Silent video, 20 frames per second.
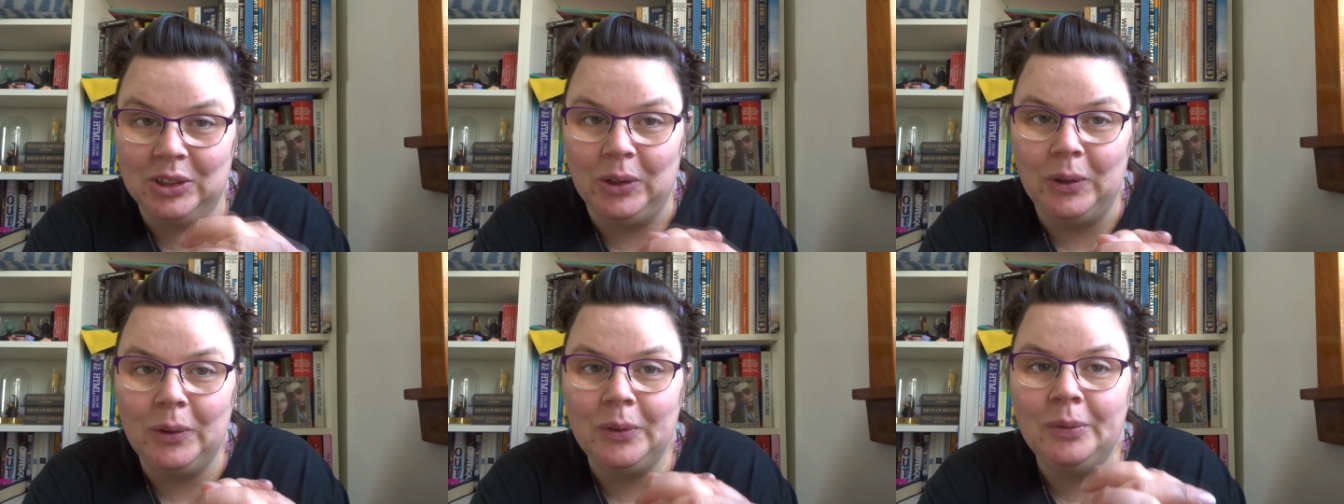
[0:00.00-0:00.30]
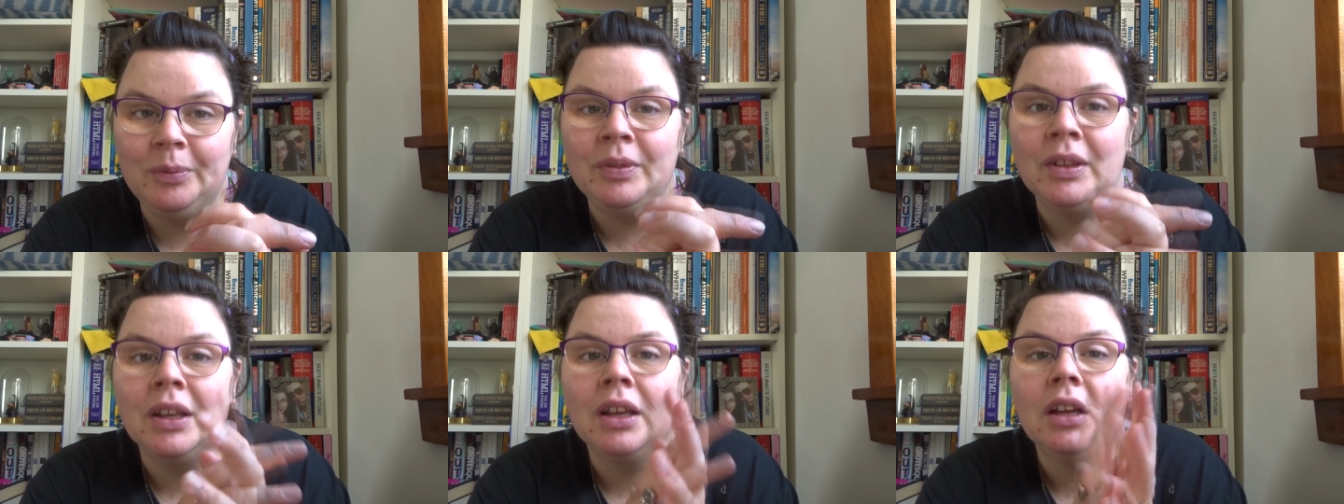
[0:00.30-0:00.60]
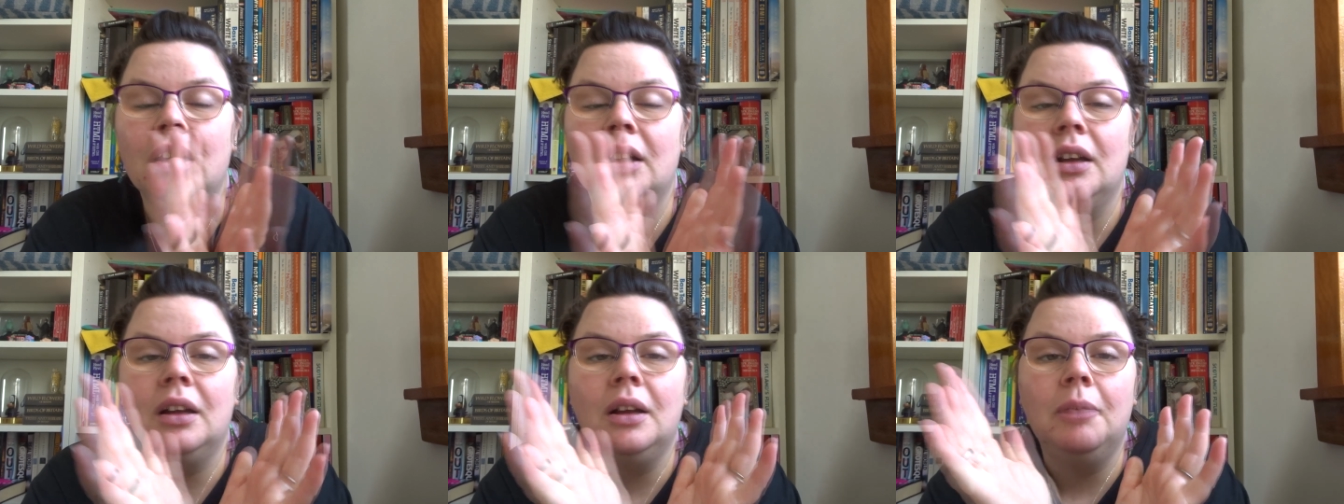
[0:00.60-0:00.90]
do.
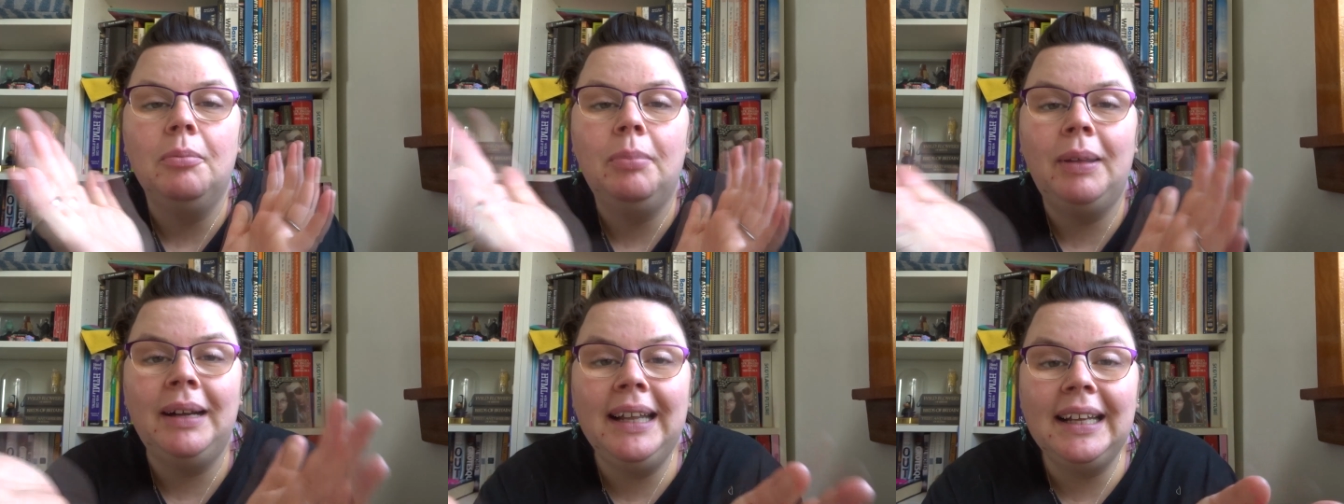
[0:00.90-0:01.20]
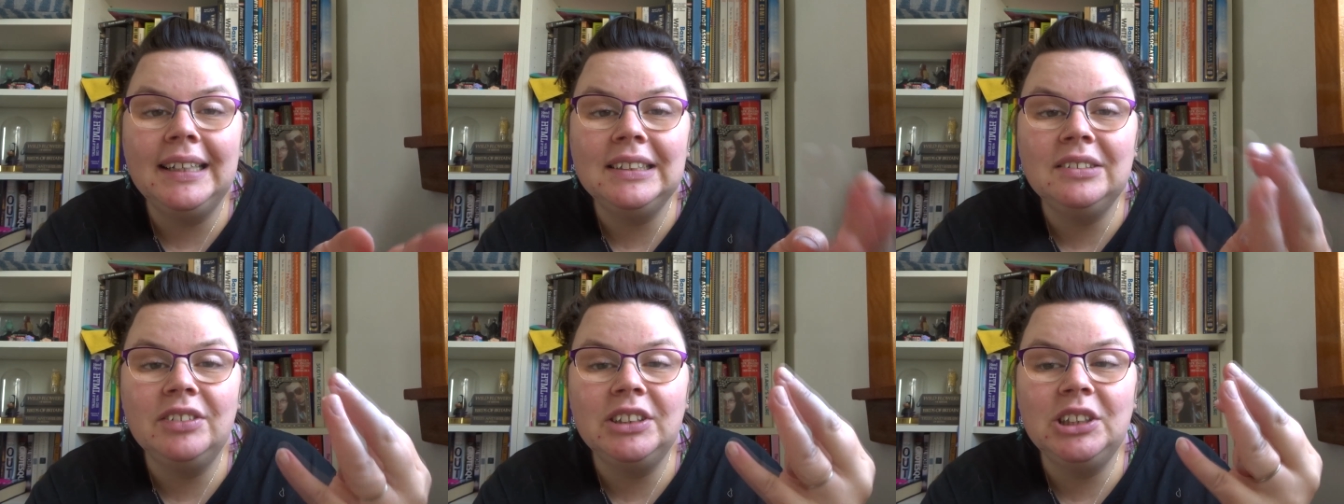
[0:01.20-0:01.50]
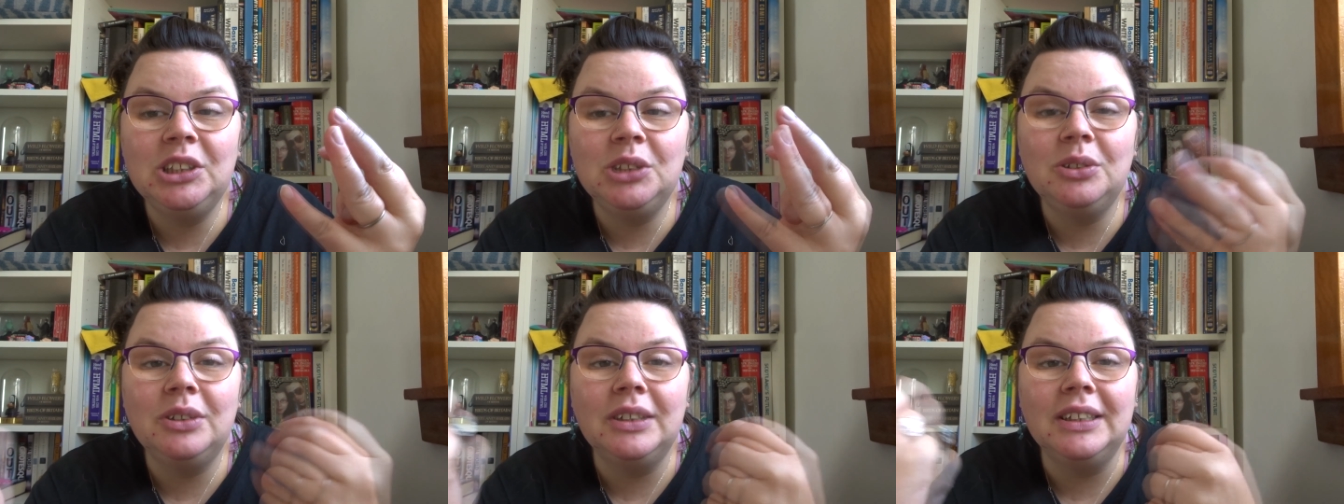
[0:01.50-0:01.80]
My next
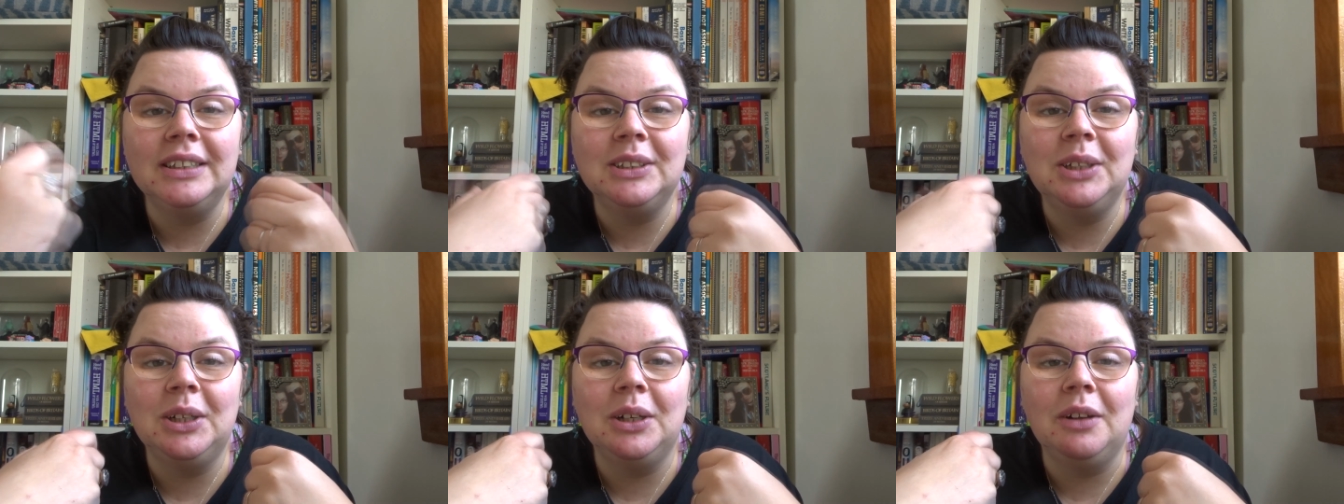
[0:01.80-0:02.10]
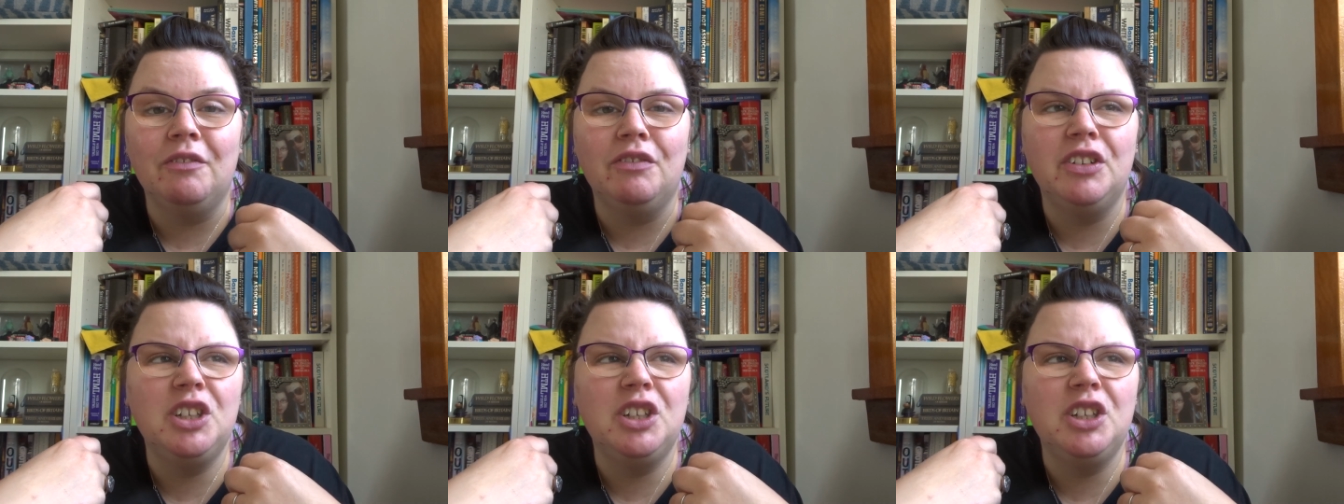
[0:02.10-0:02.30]
video is gonna